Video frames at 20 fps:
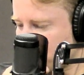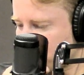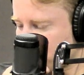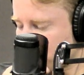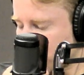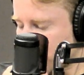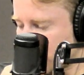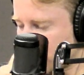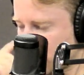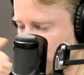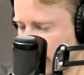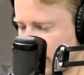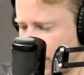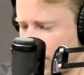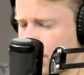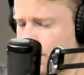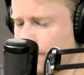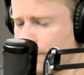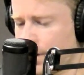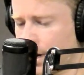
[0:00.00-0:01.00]
So
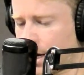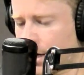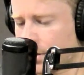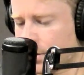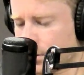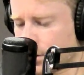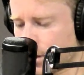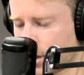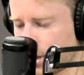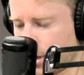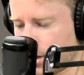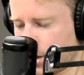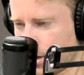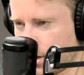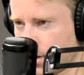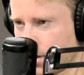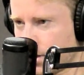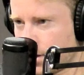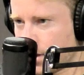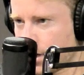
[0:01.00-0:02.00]
each factory
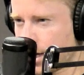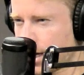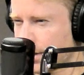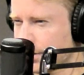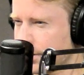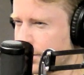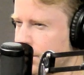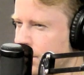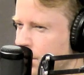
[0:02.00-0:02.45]
has its